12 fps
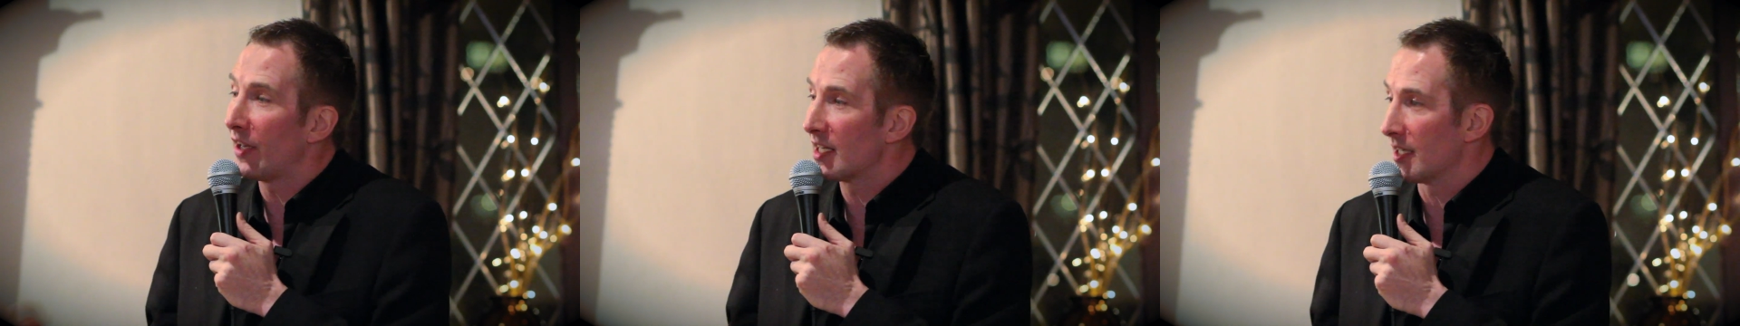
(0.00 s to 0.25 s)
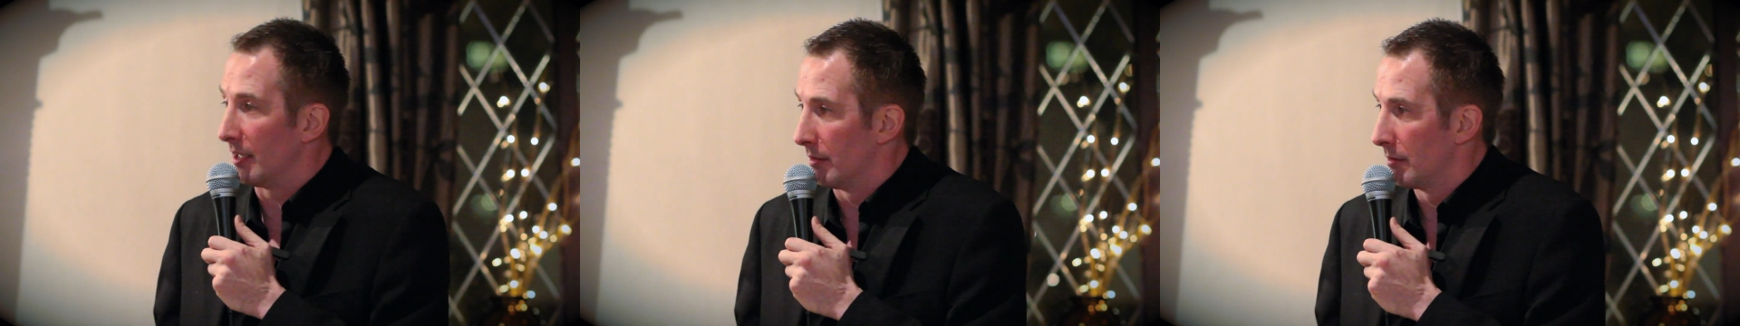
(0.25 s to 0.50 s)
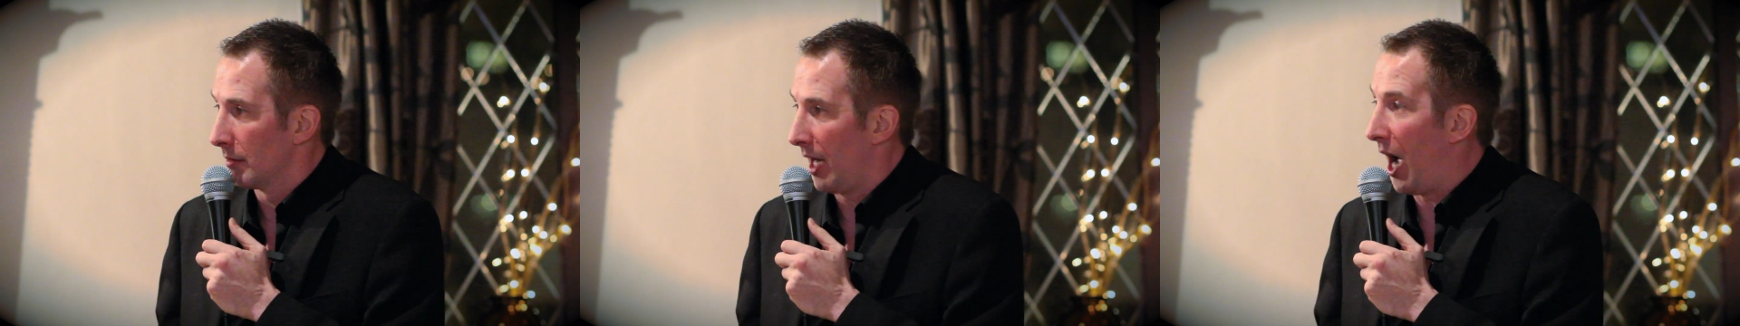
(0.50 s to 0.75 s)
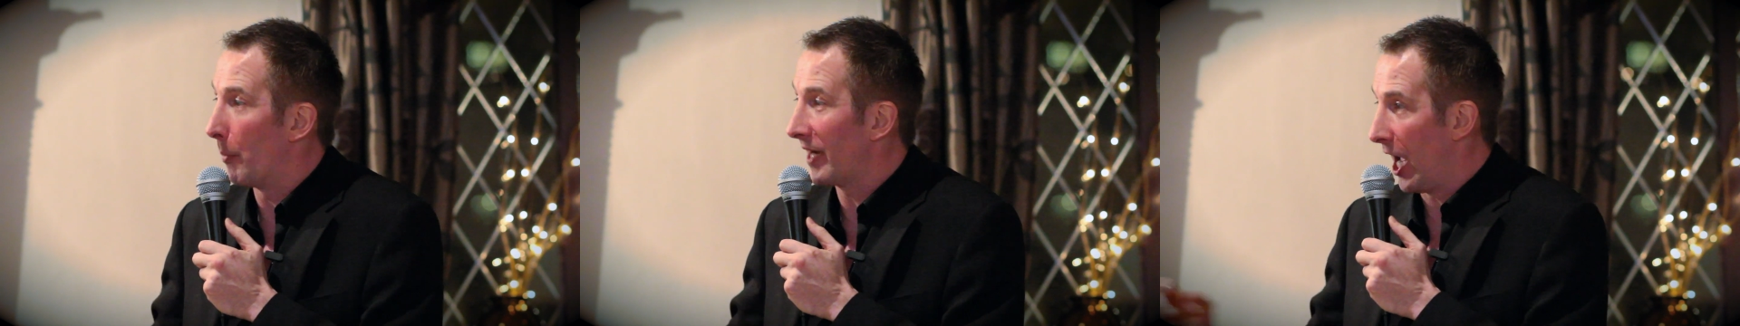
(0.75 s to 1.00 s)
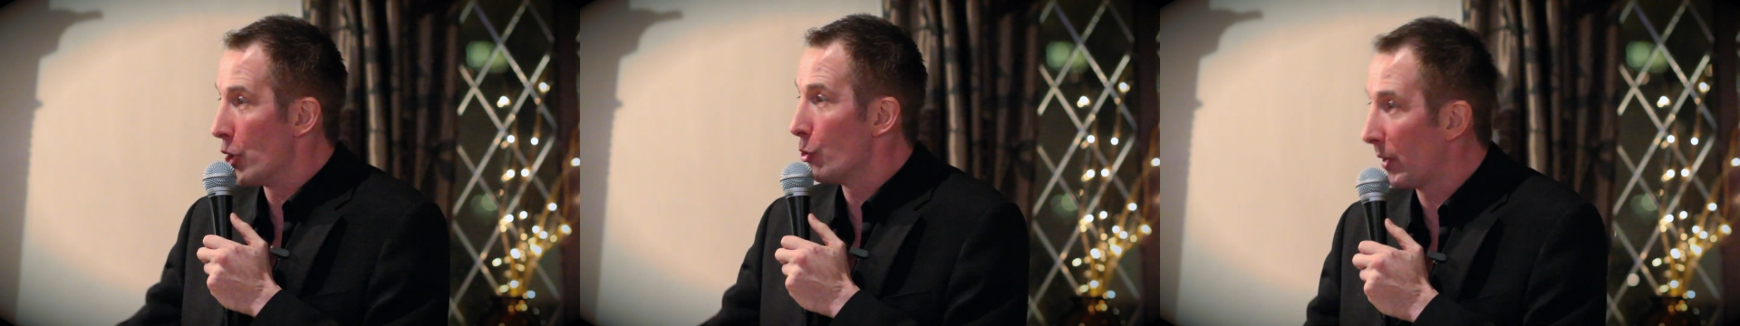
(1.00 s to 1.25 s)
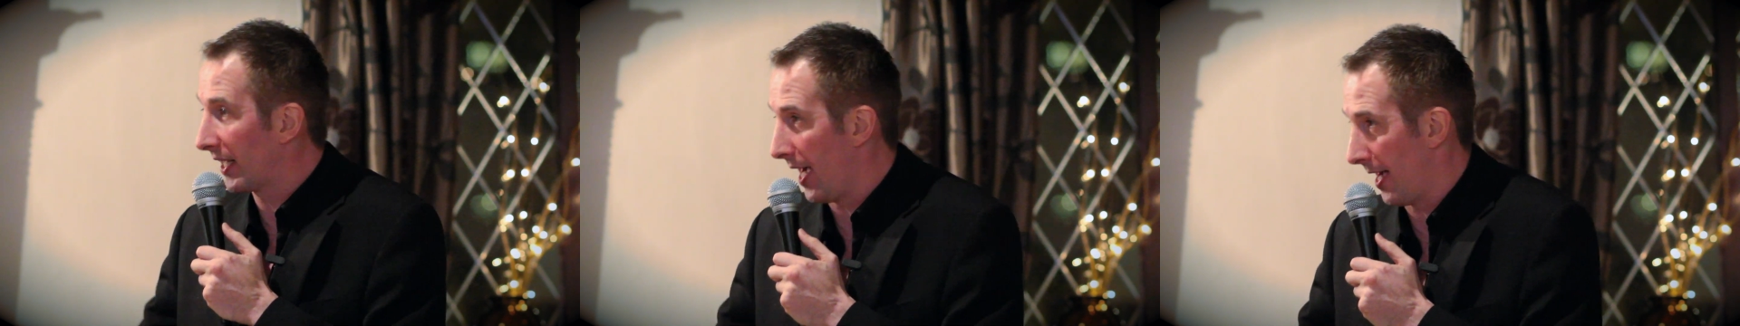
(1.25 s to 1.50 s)
reason I went
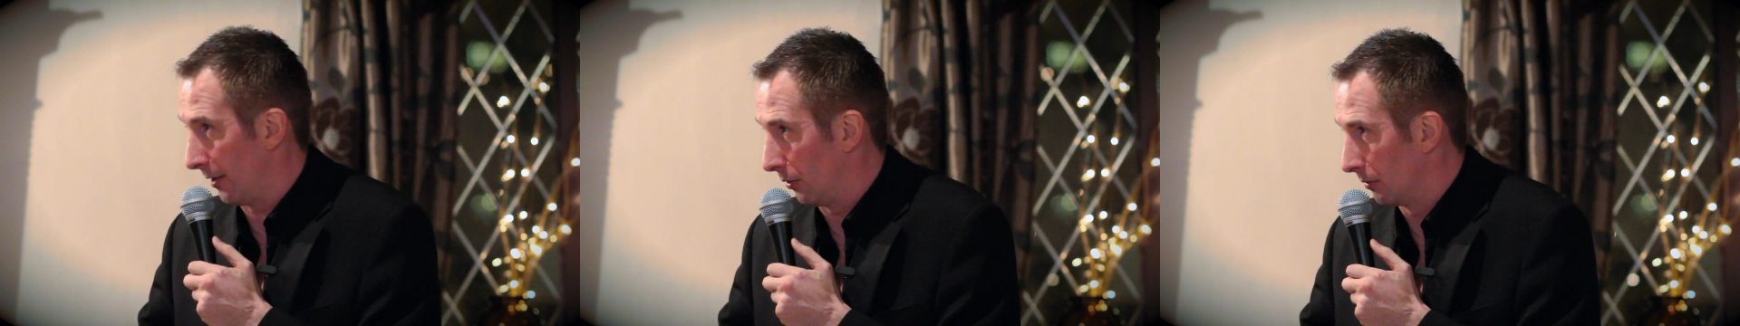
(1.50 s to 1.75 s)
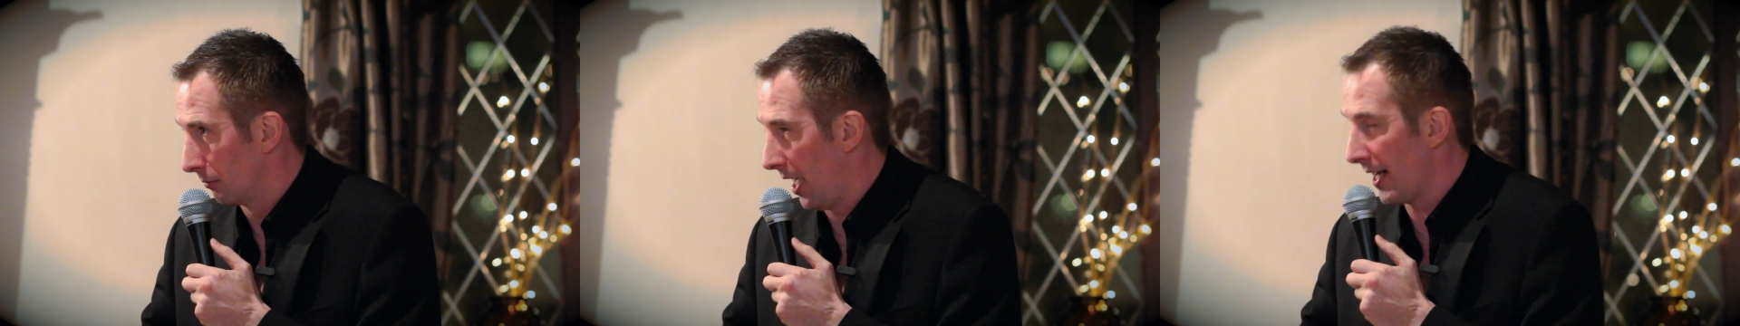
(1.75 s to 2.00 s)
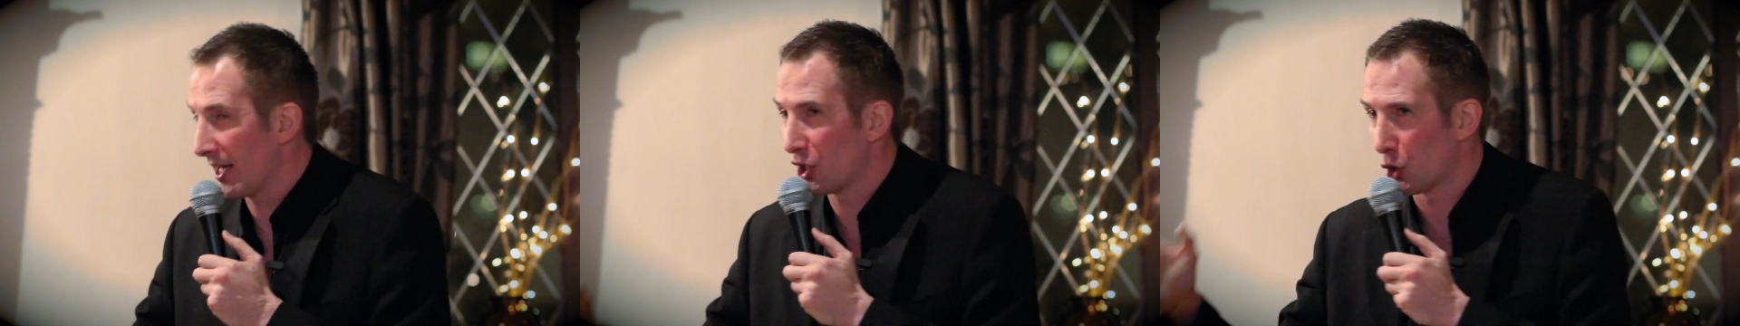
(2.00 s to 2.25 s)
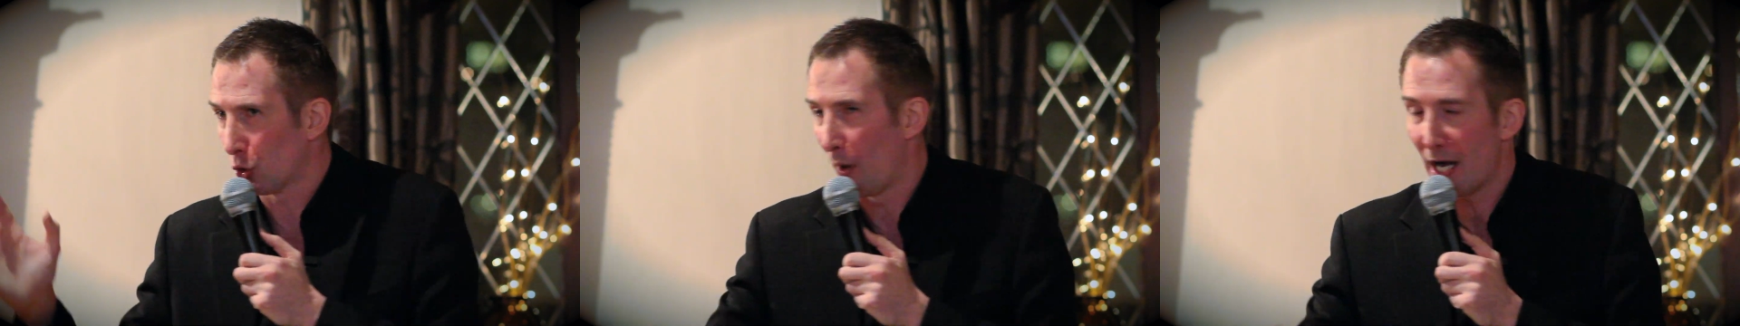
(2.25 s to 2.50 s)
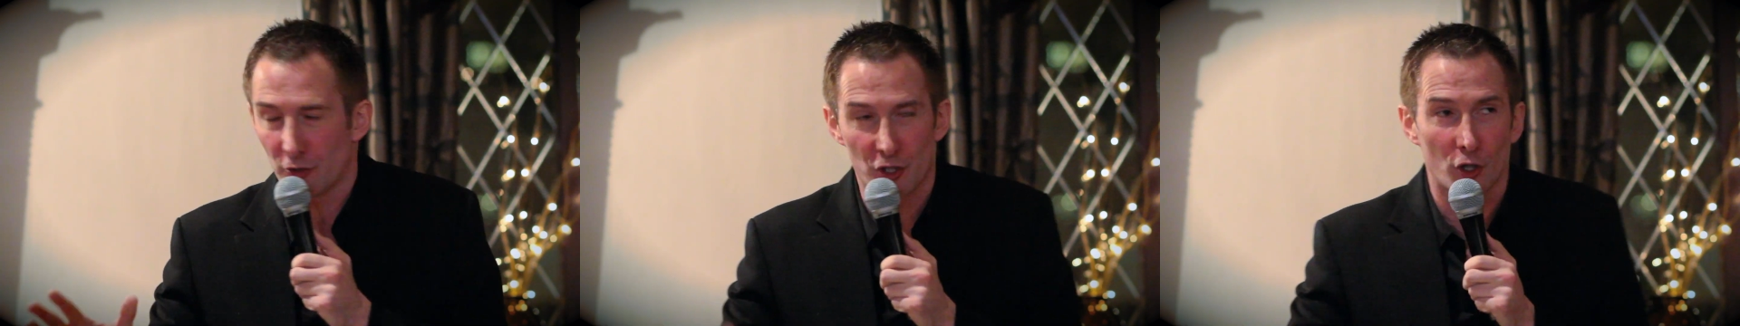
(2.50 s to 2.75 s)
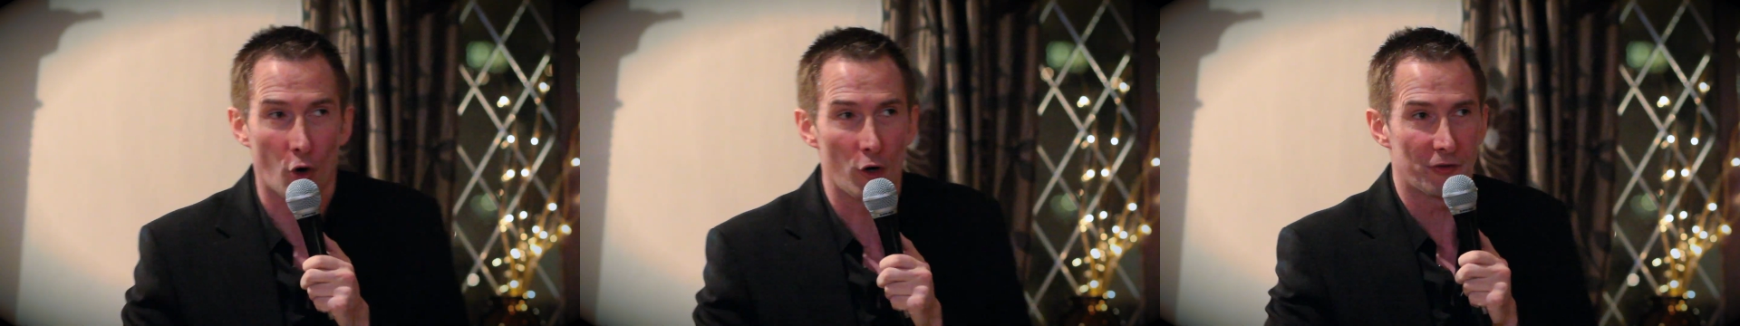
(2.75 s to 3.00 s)
out with Carol, and I swear
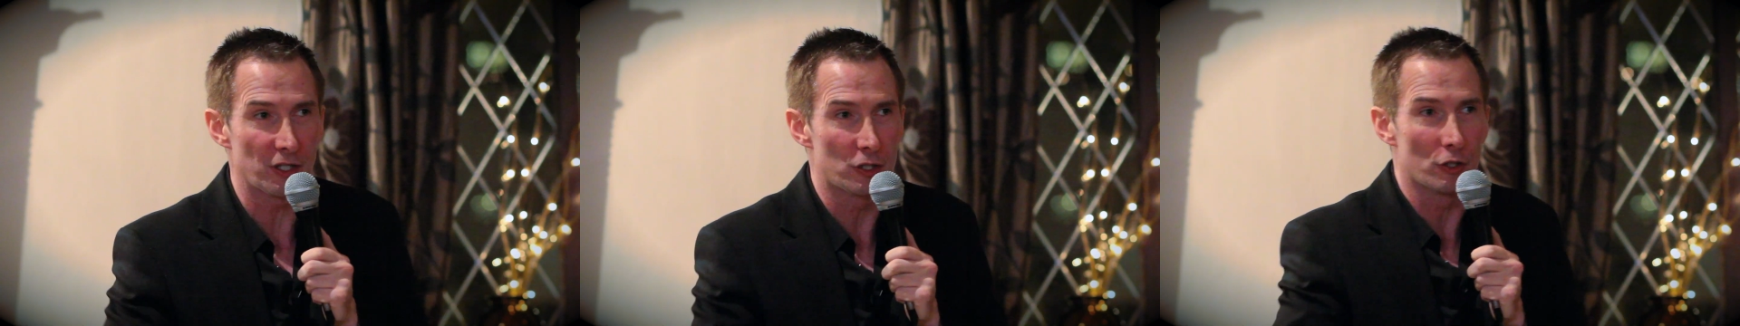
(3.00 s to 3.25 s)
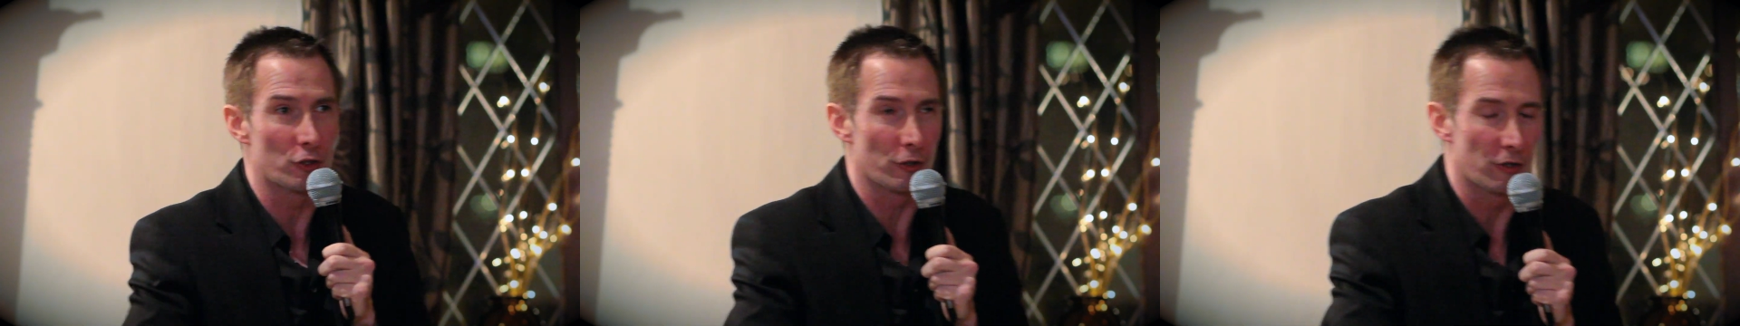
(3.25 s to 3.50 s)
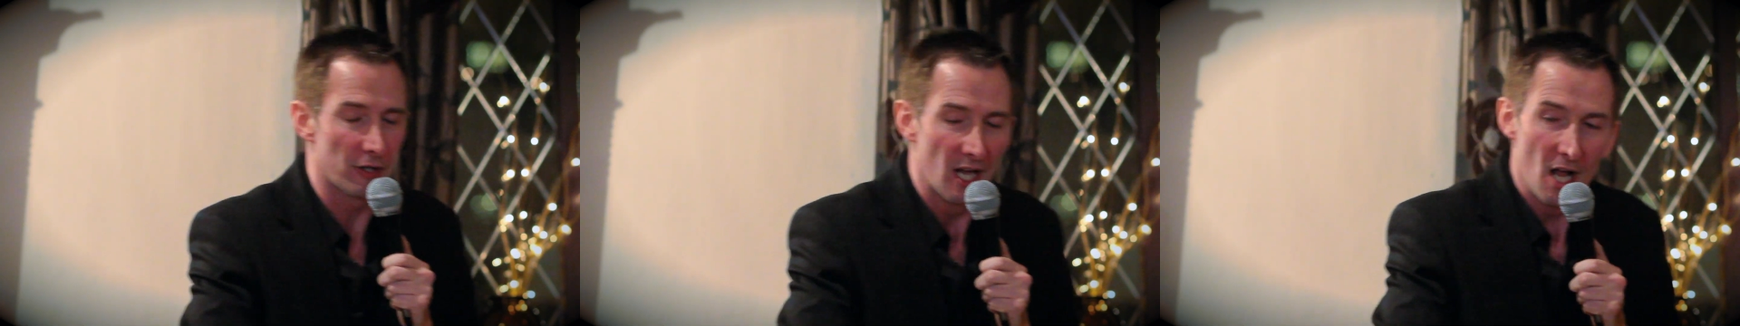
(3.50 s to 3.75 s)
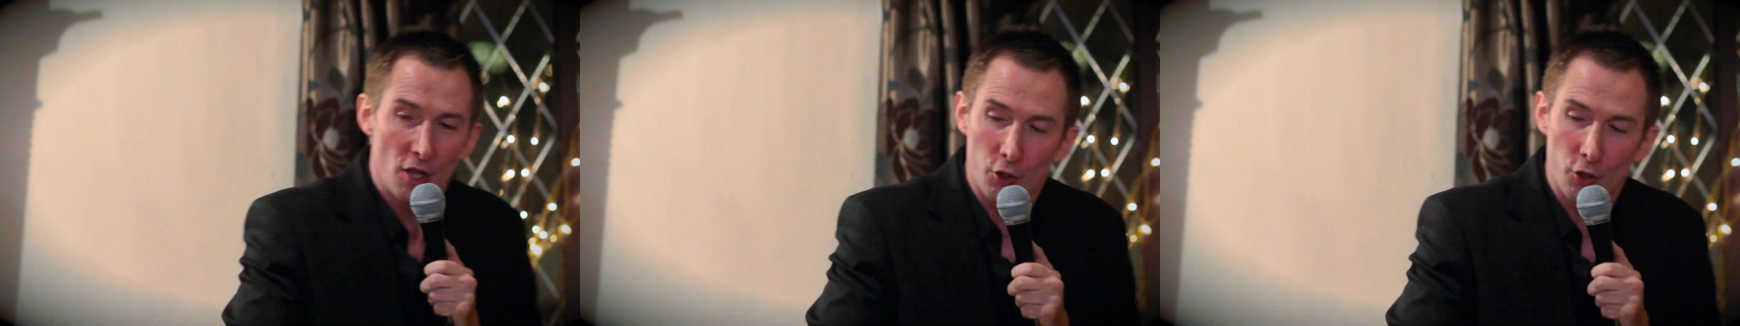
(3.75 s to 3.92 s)
to God this is the truth,